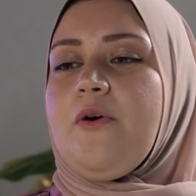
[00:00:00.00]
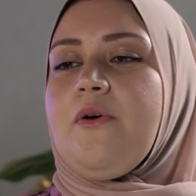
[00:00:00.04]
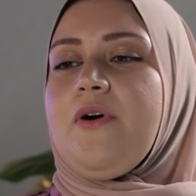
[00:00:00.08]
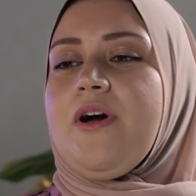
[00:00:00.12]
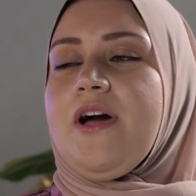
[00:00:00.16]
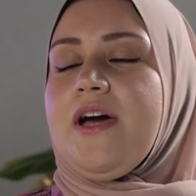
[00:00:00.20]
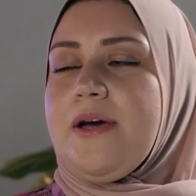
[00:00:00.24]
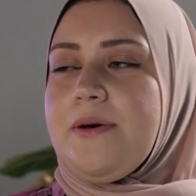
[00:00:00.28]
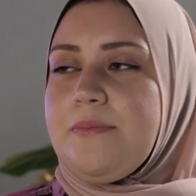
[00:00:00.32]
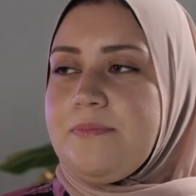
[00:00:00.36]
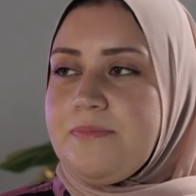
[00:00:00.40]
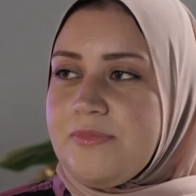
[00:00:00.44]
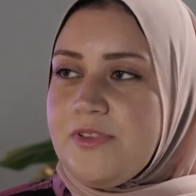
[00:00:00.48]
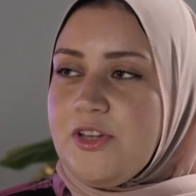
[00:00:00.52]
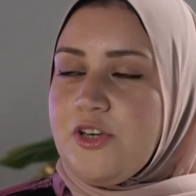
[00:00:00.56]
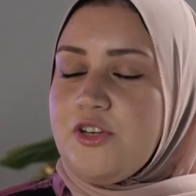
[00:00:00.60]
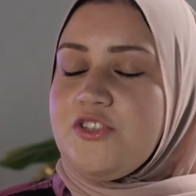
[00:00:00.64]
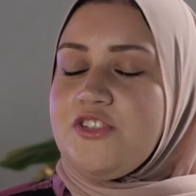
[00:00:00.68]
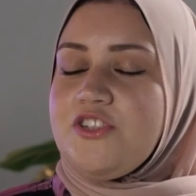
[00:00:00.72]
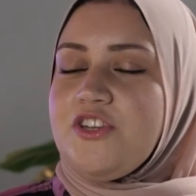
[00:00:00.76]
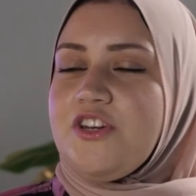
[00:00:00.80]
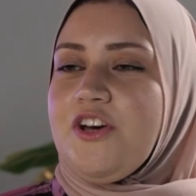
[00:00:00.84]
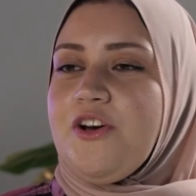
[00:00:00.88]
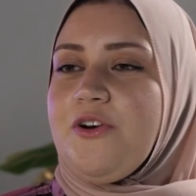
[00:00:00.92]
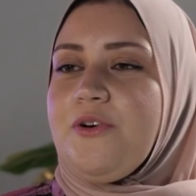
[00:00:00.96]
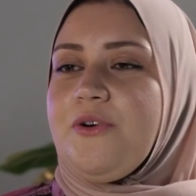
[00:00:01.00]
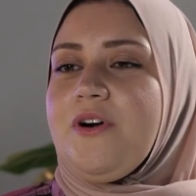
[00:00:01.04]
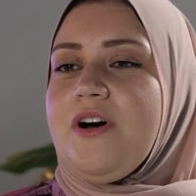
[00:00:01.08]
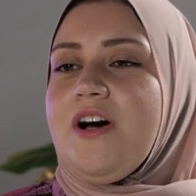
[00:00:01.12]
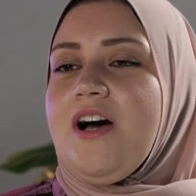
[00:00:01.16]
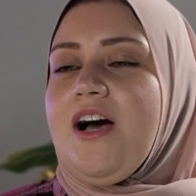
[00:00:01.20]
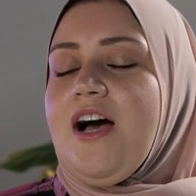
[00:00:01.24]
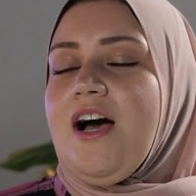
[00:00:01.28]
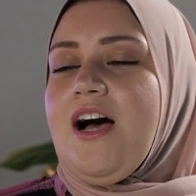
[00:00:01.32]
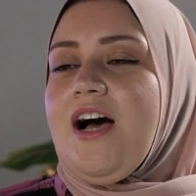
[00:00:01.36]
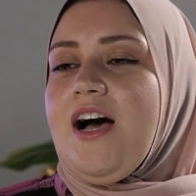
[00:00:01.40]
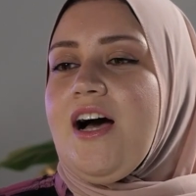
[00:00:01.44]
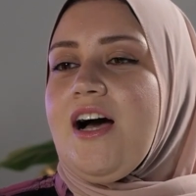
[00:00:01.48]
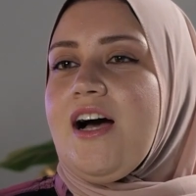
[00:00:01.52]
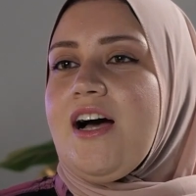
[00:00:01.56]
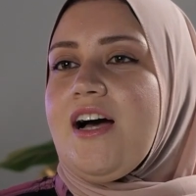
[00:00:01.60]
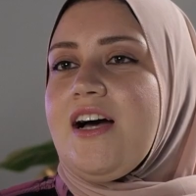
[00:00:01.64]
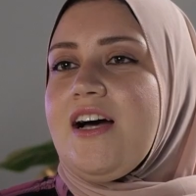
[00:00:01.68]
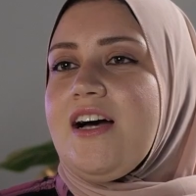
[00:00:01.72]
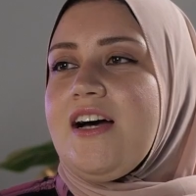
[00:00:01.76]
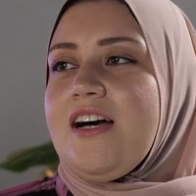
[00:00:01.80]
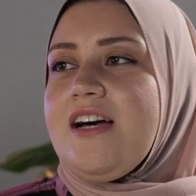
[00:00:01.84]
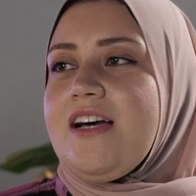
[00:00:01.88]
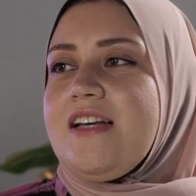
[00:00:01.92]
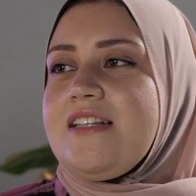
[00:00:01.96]
Okay, good to know.
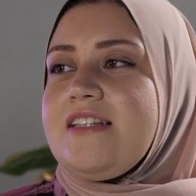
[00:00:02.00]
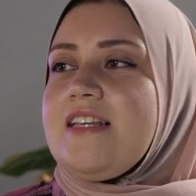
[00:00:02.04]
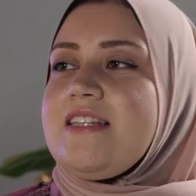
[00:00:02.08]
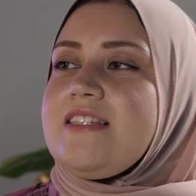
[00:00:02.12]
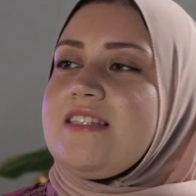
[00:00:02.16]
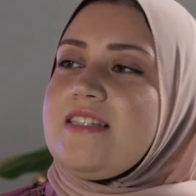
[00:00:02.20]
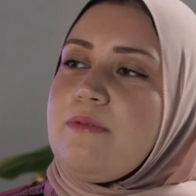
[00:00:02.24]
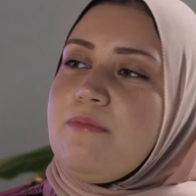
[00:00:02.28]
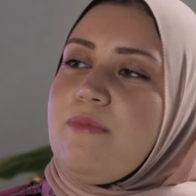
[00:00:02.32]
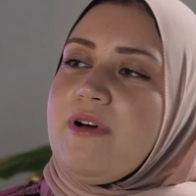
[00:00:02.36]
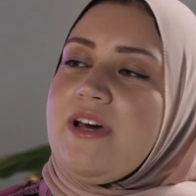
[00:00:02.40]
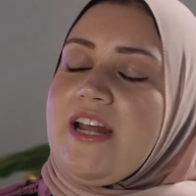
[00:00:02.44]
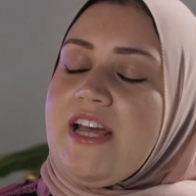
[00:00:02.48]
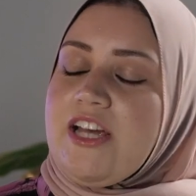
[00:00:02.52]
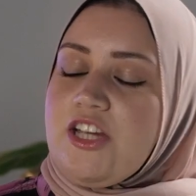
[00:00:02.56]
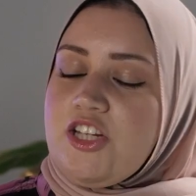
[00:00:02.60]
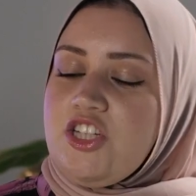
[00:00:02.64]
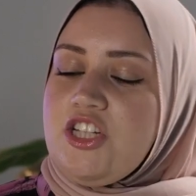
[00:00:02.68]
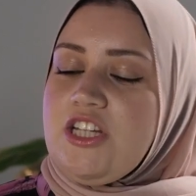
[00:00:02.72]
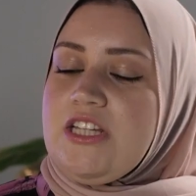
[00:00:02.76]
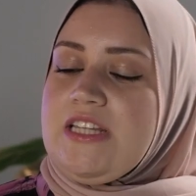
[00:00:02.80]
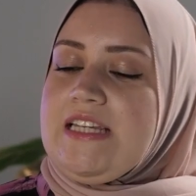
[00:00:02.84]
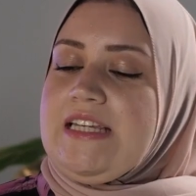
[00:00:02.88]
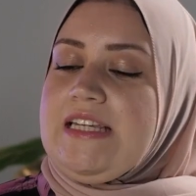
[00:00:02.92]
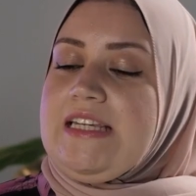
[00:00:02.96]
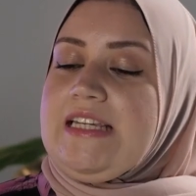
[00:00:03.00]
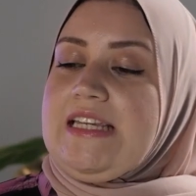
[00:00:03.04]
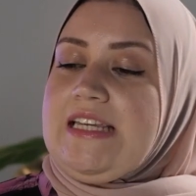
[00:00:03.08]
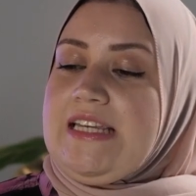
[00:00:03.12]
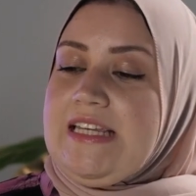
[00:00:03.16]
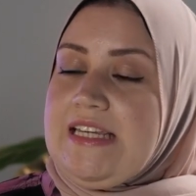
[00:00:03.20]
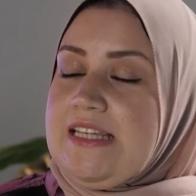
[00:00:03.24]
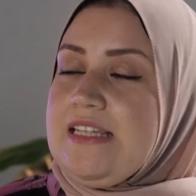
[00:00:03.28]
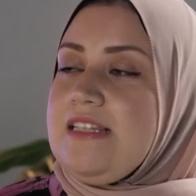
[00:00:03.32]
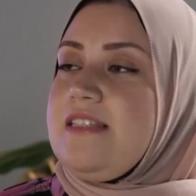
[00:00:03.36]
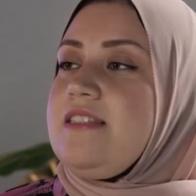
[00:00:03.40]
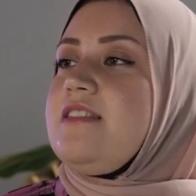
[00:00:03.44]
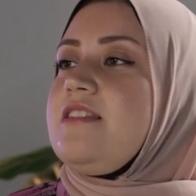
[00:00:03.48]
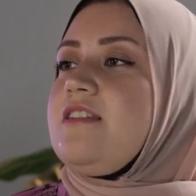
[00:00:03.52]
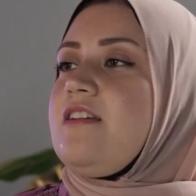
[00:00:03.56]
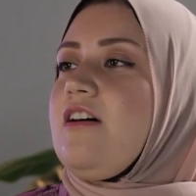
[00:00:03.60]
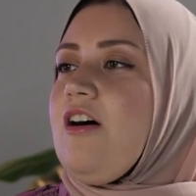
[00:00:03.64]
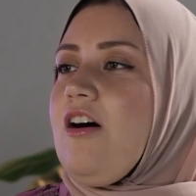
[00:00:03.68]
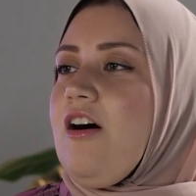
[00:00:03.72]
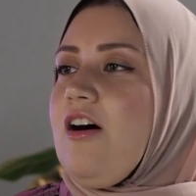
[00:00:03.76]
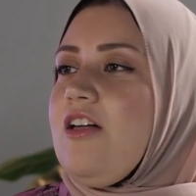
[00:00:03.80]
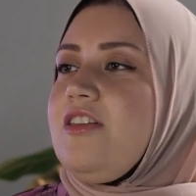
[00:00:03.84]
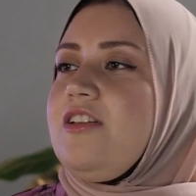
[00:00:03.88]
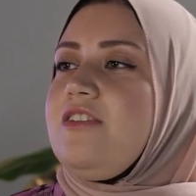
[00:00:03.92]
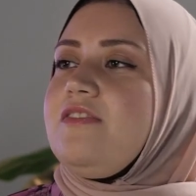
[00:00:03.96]
Does someone actually need
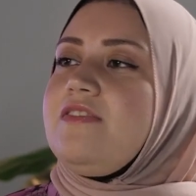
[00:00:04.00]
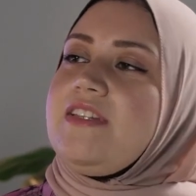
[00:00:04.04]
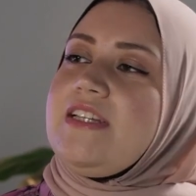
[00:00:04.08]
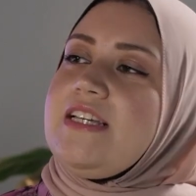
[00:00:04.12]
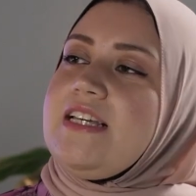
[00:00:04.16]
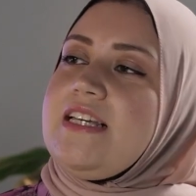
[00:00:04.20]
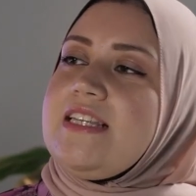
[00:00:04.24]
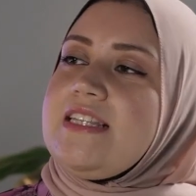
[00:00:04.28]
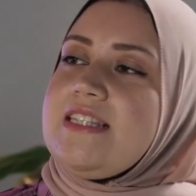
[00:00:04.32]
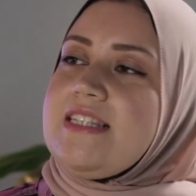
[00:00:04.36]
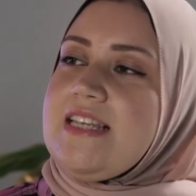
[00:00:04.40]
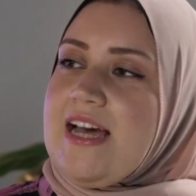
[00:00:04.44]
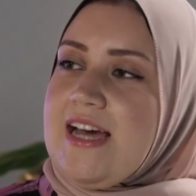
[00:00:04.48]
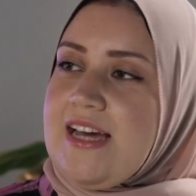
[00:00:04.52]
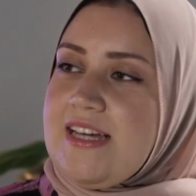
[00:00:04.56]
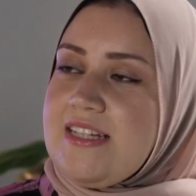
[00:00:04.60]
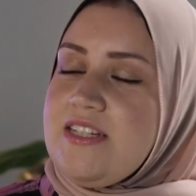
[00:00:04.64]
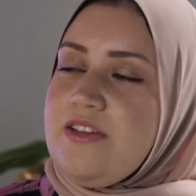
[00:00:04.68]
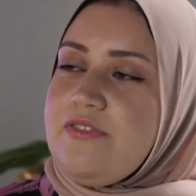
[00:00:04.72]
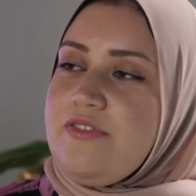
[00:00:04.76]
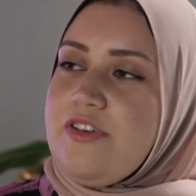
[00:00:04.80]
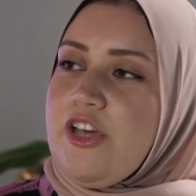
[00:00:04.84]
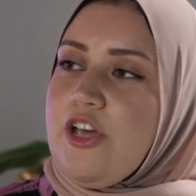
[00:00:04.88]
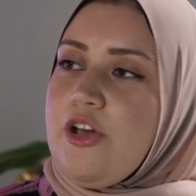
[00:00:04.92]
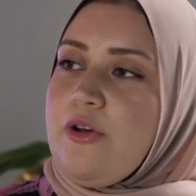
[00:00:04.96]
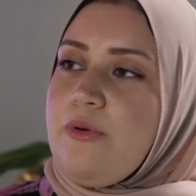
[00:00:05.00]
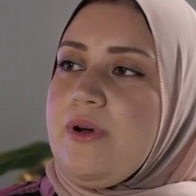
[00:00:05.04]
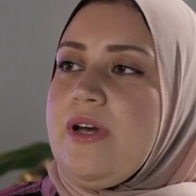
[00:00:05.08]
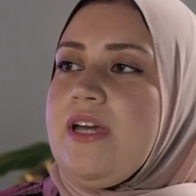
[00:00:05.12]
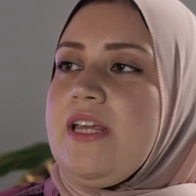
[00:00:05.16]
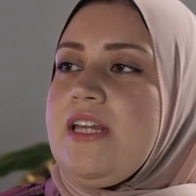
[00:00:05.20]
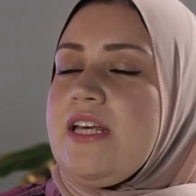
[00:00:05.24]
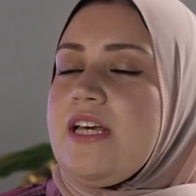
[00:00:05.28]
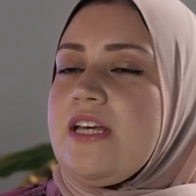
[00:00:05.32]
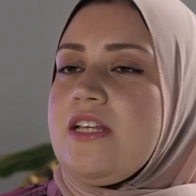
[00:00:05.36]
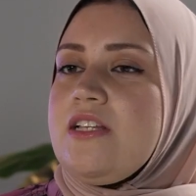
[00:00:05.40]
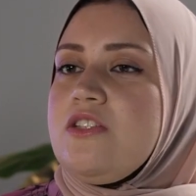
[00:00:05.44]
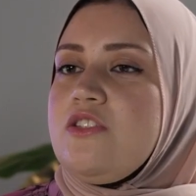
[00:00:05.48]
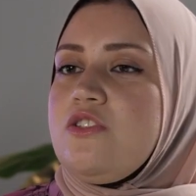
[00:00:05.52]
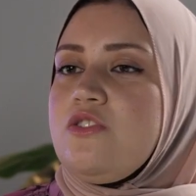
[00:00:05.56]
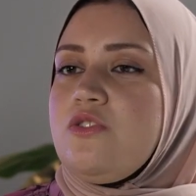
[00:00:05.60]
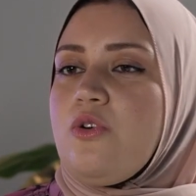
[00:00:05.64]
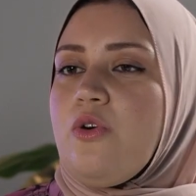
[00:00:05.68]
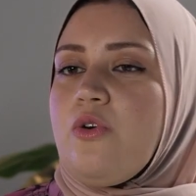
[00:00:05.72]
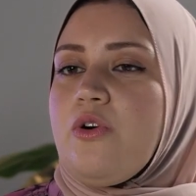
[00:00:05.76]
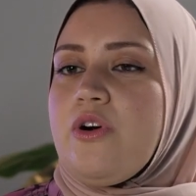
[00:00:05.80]
all of these active ingredients,